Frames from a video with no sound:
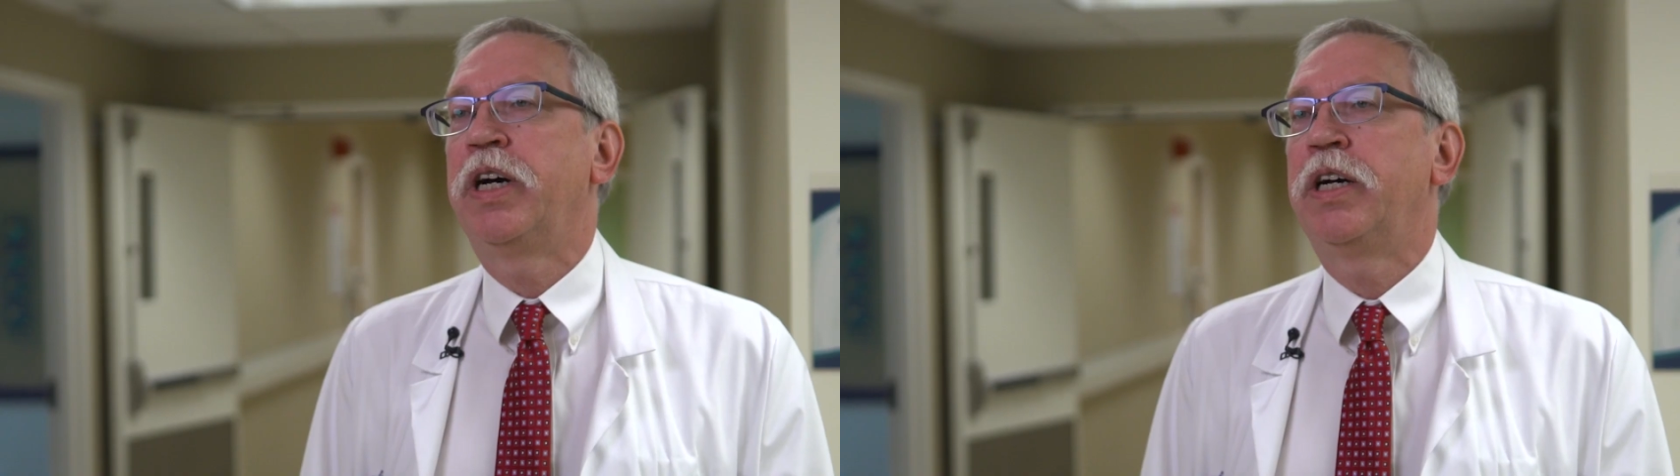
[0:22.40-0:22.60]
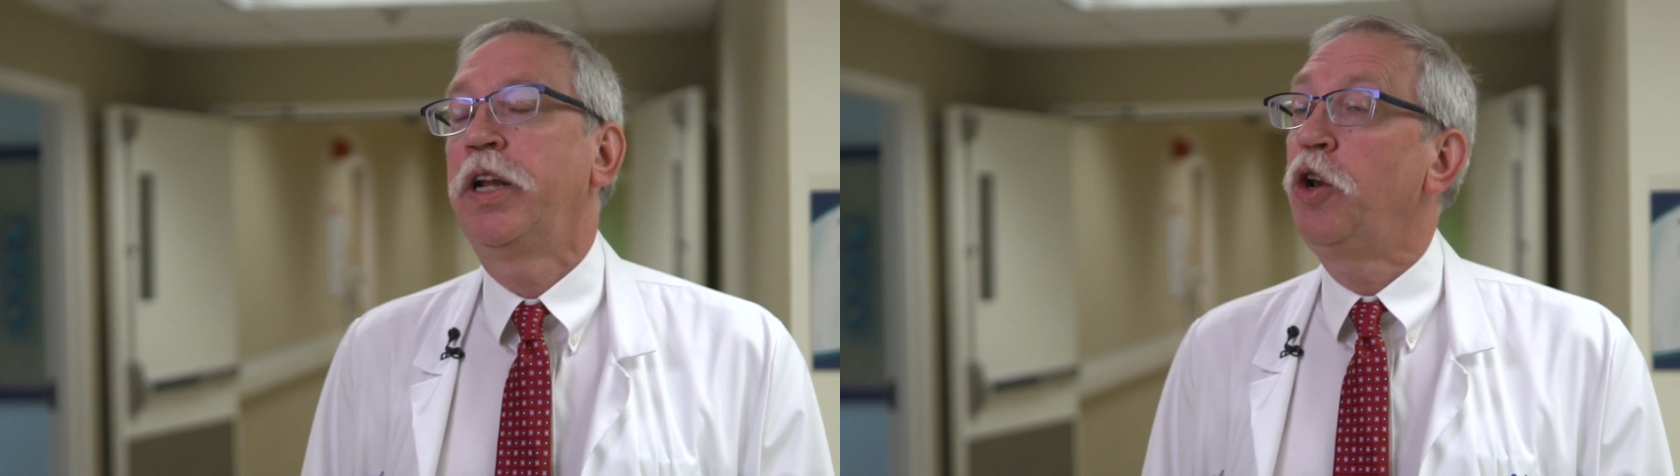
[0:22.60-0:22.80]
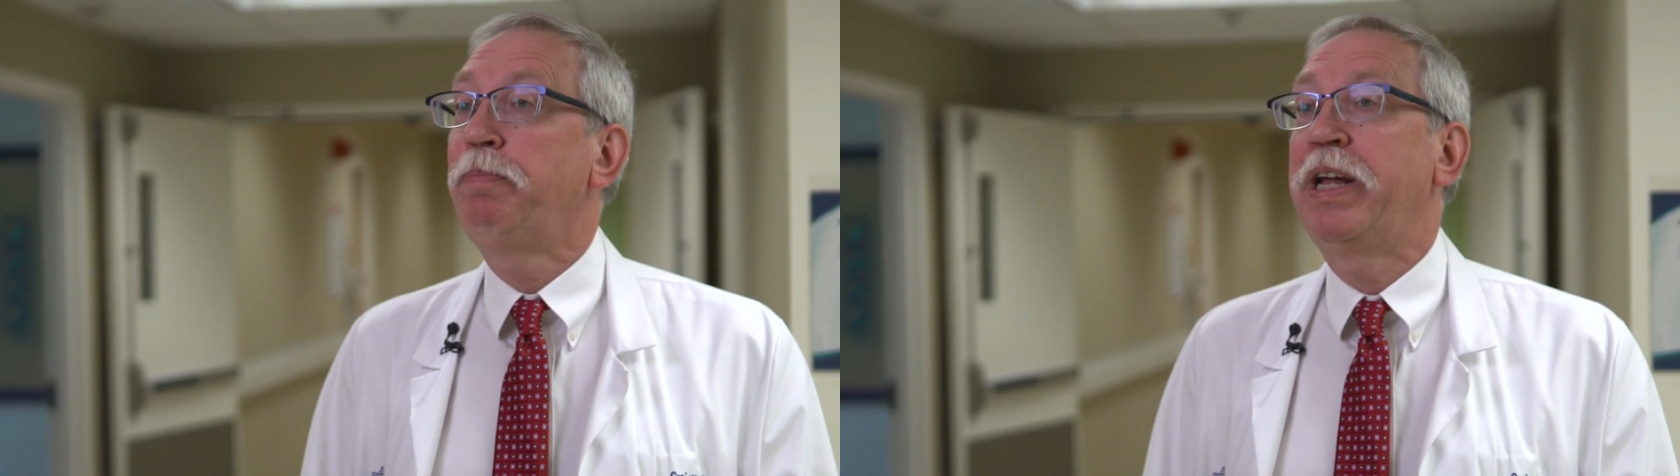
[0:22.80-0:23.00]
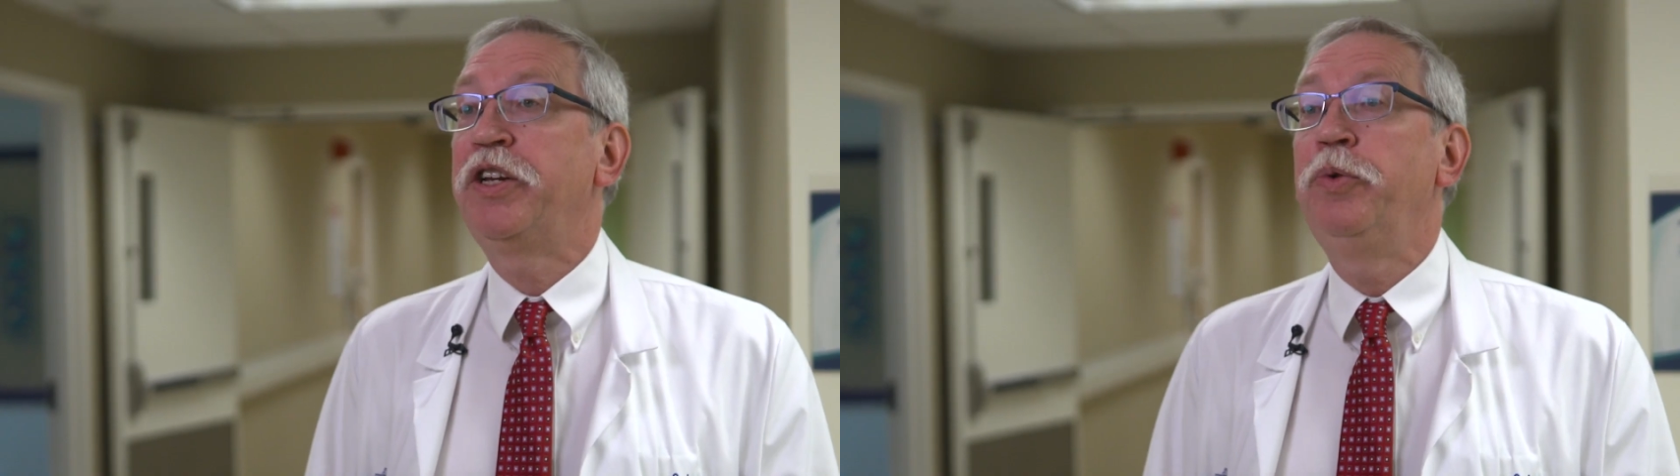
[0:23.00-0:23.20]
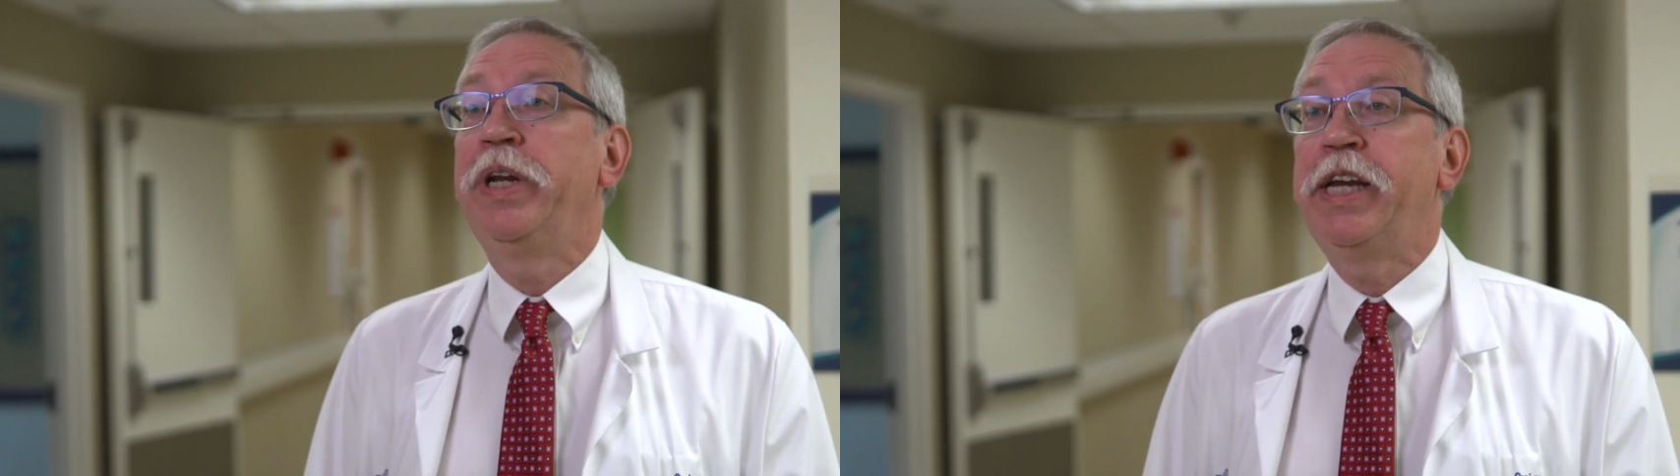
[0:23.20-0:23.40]
a little
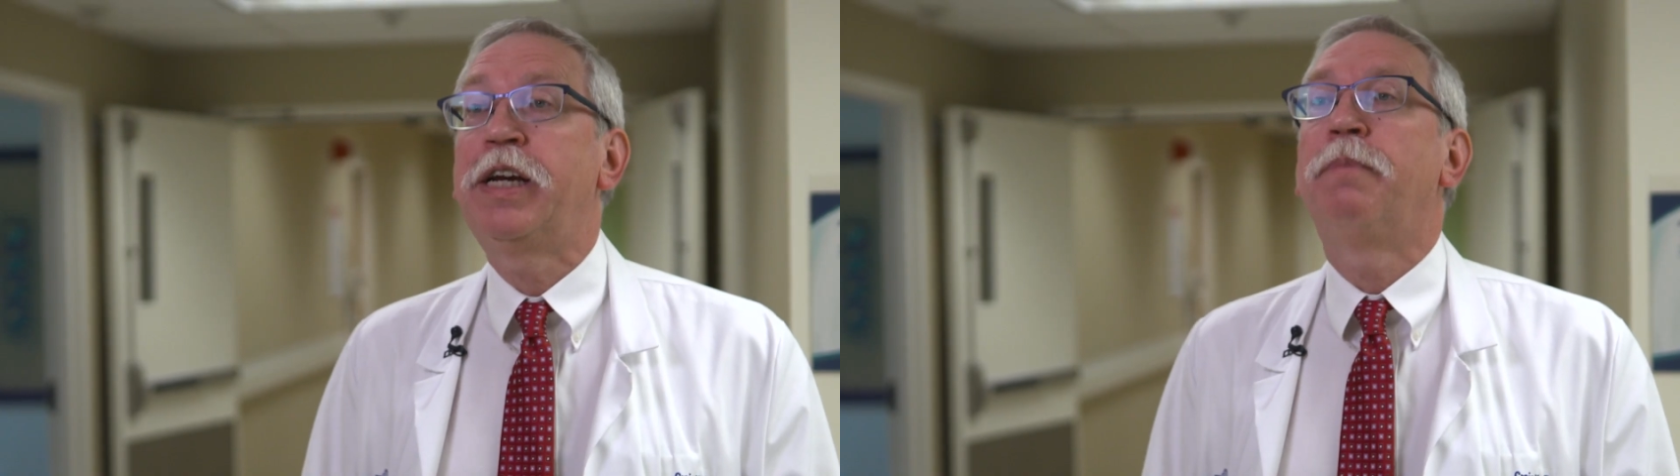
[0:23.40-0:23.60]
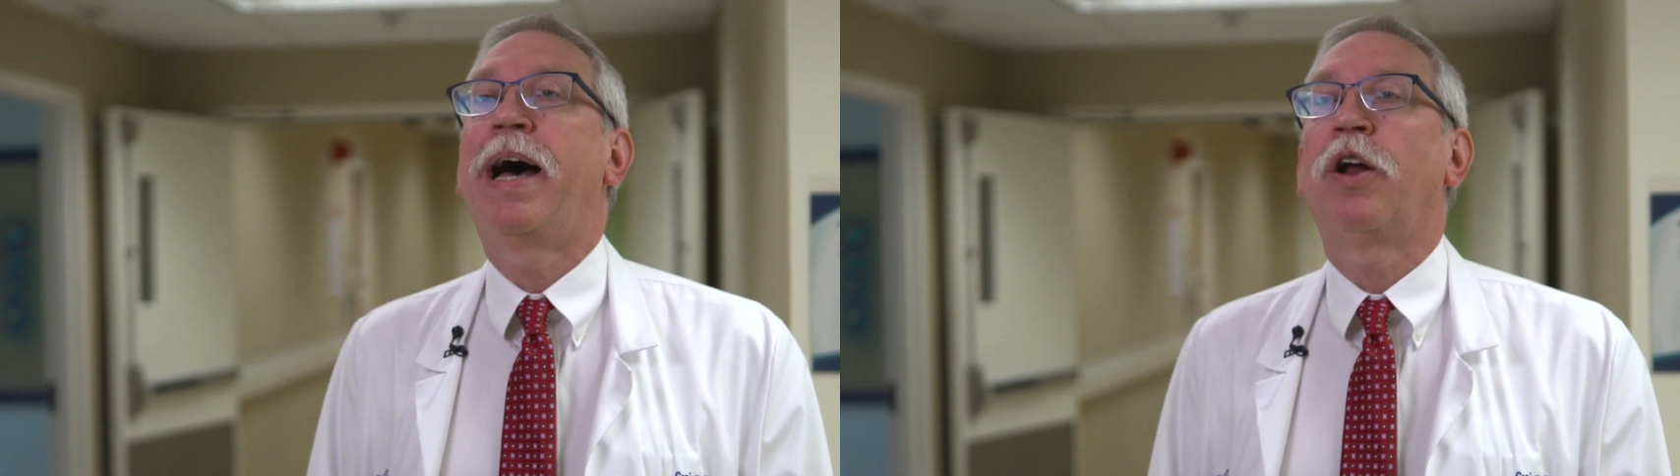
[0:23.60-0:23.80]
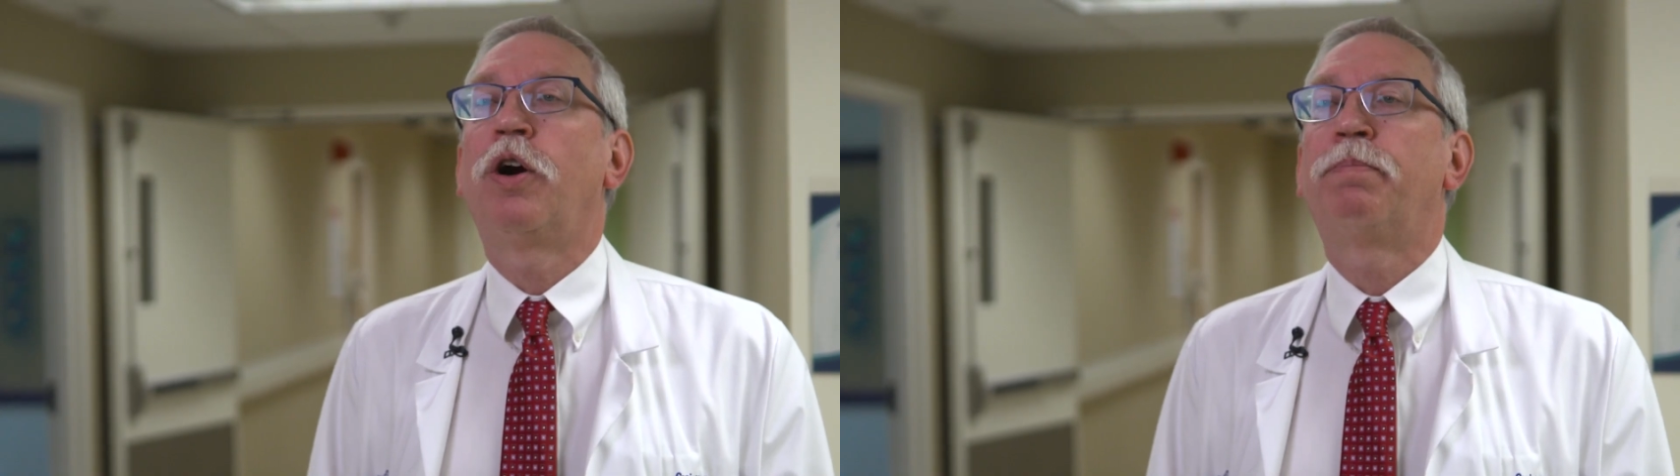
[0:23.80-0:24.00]
bit unique about